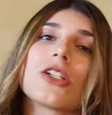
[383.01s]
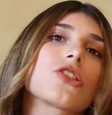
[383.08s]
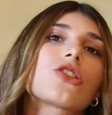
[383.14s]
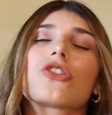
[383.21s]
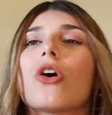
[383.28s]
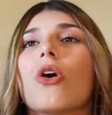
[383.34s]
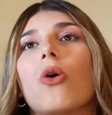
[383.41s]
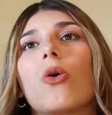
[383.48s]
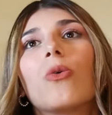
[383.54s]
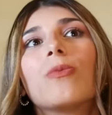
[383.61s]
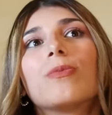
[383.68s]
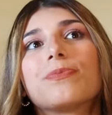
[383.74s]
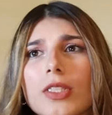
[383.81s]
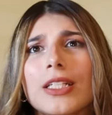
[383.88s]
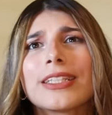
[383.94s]

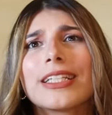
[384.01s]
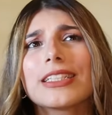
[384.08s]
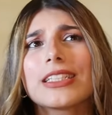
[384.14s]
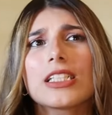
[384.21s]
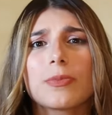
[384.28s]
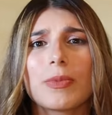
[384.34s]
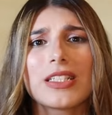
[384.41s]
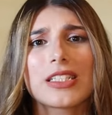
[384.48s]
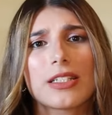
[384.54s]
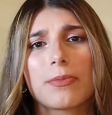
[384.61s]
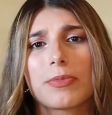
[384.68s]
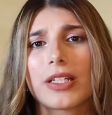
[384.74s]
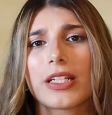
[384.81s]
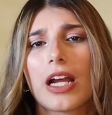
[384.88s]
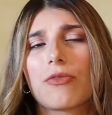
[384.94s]
So this has been
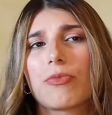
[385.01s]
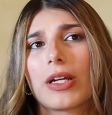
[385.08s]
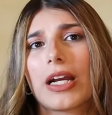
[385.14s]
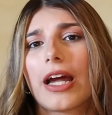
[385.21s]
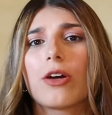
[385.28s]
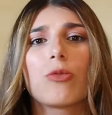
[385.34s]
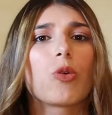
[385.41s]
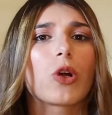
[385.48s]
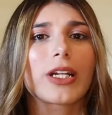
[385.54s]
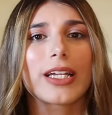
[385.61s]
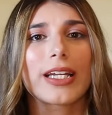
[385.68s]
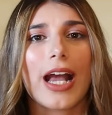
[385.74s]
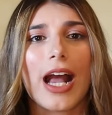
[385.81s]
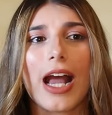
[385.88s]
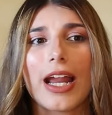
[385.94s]
something I've been kind of
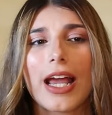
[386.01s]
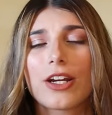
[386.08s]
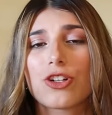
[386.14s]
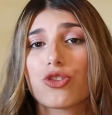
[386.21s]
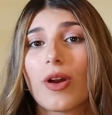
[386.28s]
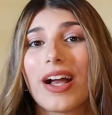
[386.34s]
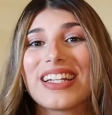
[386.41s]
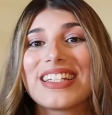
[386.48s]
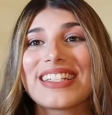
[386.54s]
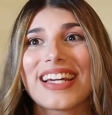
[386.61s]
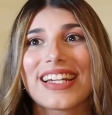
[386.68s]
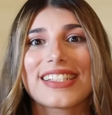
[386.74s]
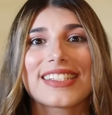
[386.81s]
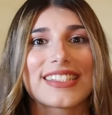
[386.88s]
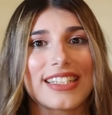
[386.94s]
working at and trying to
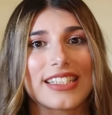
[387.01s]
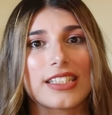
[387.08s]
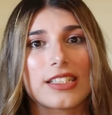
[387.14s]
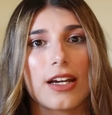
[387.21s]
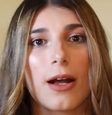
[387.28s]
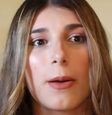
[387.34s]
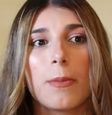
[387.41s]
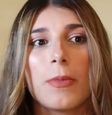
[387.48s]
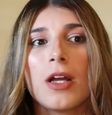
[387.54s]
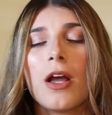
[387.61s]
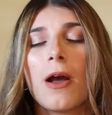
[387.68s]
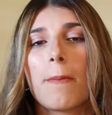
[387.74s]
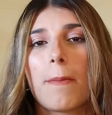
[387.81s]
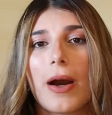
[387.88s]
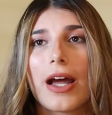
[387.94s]
get a system,
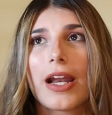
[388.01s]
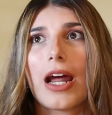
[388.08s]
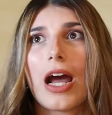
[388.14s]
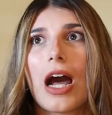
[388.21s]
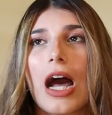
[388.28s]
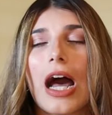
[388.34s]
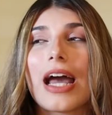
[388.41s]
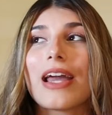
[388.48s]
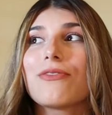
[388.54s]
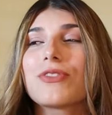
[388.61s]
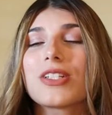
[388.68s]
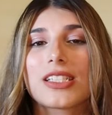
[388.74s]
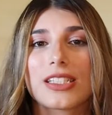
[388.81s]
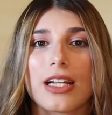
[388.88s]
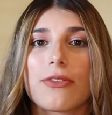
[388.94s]
but I've
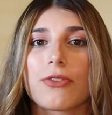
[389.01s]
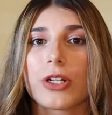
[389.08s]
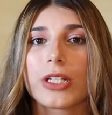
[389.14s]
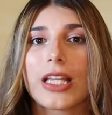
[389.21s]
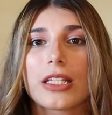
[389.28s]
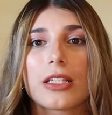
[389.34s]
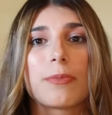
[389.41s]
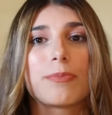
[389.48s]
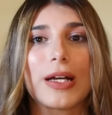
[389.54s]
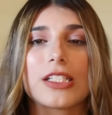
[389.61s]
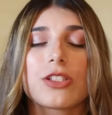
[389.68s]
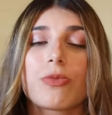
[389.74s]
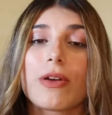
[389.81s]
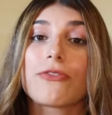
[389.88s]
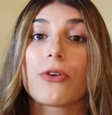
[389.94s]
discovered that the
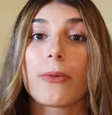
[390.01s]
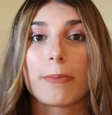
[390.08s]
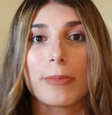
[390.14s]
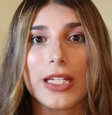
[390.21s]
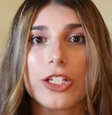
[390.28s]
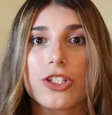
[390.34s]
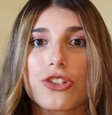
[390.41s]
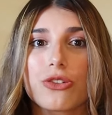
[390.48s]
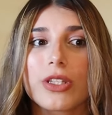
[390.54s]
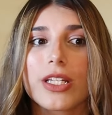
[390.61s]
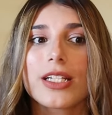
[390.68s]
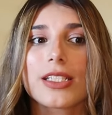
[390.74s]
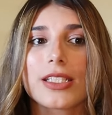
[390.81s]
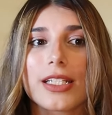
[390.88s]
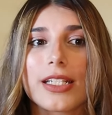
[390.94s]
best way for me to do
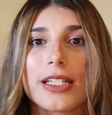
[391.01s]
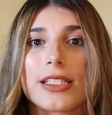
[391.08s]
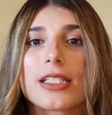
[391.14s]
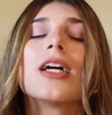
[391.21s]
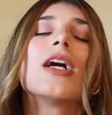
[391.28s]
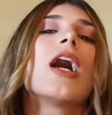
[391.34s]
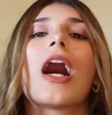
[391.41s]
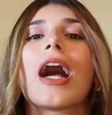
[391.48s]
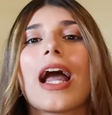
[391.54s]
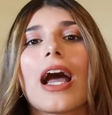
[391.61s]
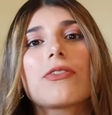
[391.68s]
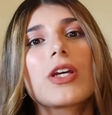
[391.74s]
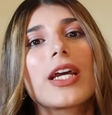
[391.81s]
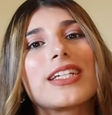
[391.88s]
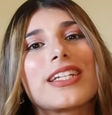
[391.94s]
this is I
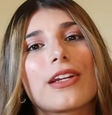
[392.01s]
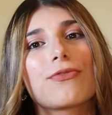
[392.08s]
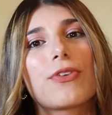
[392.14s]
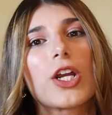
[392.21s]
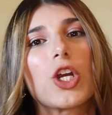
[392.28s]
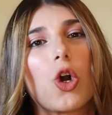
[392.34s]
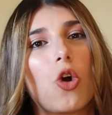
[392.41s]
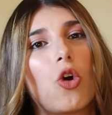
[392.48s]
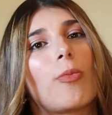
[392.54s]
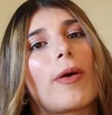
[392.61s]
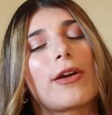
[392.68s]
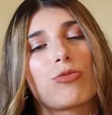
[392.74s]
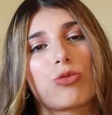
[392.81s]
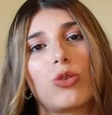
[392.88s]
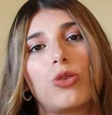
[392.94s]
have to identify all
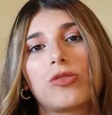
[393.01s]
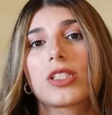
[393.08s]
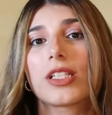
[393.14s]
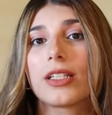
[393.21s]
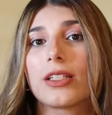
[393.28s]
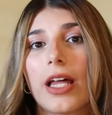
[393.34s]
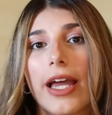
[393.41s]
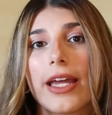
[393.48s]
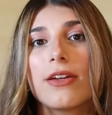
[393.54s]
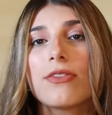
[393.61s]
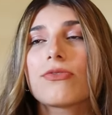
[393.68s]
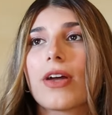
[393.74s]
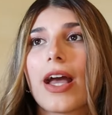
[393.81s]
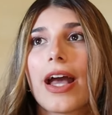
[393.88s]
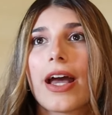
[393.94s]
my roles in
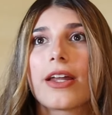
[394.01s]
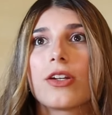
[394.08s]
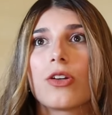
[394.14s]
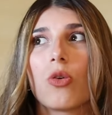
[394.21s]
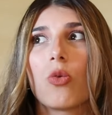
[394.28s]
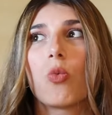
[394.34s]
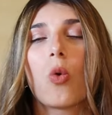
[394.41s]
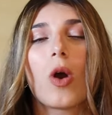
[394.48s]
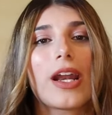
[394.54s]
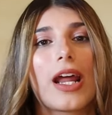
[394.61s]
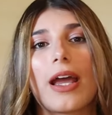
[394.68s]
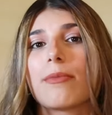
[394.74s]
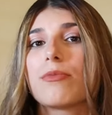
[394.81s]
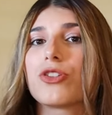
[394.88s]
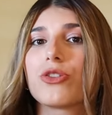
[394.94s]
life and what
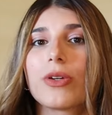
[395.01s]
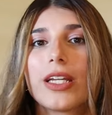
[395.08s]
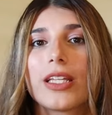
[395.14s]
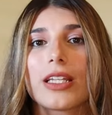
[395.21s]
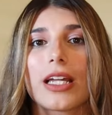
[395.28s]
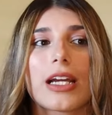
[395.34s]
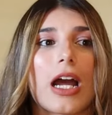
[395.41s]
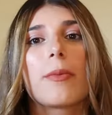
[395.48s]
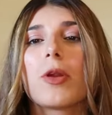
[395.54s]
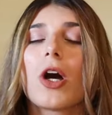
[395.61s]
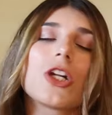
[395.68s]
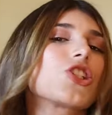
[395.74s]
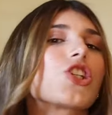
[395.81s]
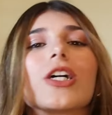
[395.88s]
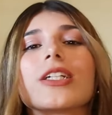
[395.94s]
I'm doing. Like, I'm
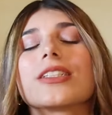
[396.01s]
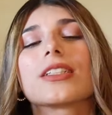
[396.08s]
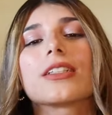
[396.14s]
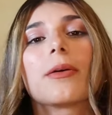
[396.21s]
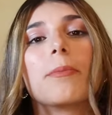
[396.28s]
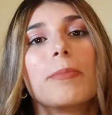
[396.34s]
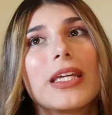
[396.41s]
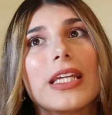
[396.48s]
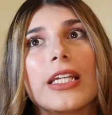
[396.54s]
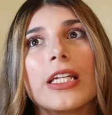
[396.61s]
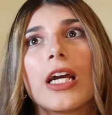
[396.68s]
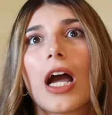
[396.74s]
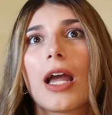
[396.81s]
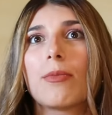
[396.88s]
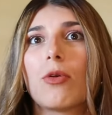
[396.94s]
not just
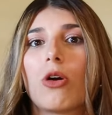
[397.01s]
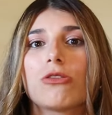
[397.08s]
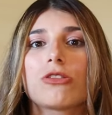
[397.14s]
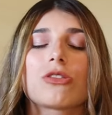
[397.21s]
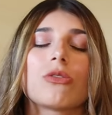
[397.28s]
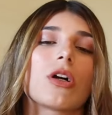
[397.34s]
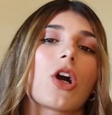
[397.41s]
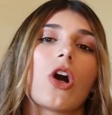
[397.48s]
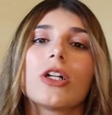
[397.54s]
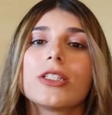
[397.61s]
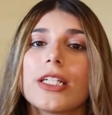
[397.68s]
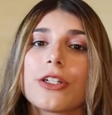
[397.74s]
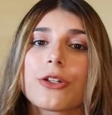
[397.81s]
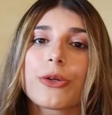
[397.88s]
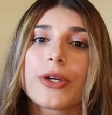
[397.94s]
me, I'm also a
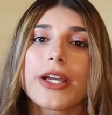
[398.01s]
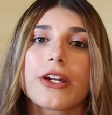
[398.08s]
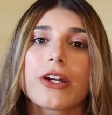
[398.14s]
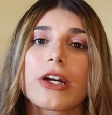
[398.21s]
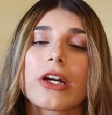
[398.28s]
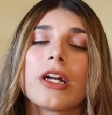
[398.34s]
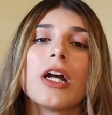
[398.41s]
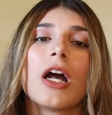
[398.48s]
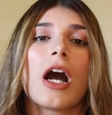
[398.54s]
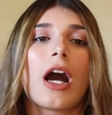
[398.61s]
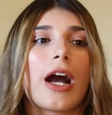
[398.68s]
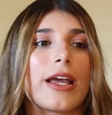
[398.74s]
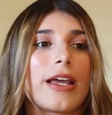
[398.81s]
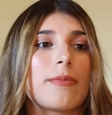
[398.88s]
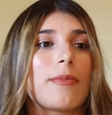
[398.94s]
content creator,
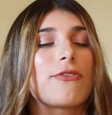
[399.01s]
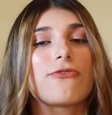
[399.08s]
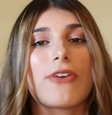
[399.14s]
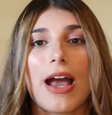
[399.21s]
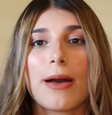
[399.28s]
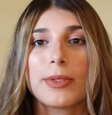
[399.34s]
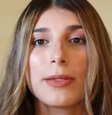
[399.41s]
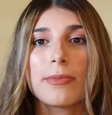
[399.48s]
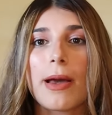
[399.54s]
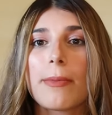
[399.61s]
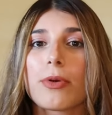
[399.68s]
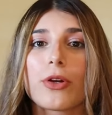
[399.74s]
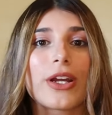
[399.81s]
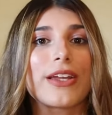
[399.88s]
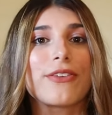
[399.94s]
I am a family
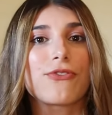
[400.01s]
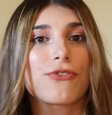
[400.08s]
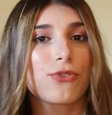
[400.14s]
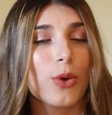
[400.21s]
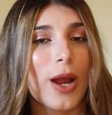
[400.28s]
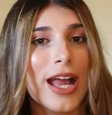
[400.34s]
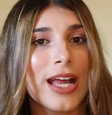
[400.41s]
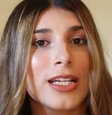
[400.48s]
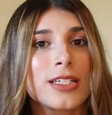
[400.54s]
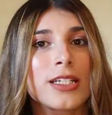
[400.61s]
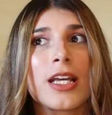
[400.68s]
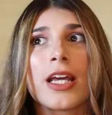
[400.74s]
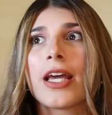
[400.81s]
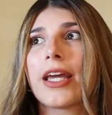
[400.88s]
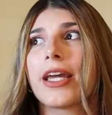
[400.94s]
member, a
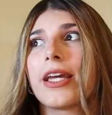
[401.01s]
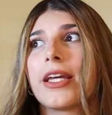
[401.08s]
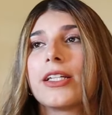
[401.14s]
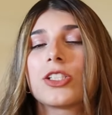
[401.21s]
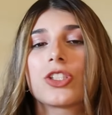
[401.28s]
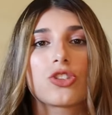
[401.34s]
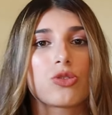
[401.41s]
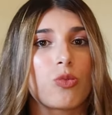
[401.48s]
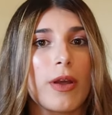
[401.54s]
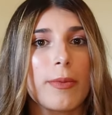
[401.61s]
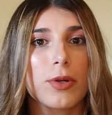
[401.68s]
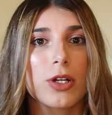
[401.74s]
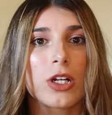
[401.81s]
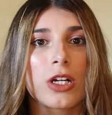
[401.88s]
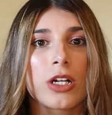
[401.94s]
friend, a
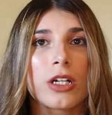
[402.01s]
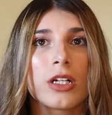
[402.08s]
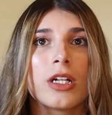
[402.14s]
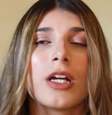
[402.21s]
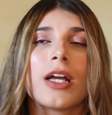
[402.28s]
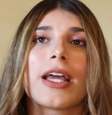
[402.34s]
swimmer,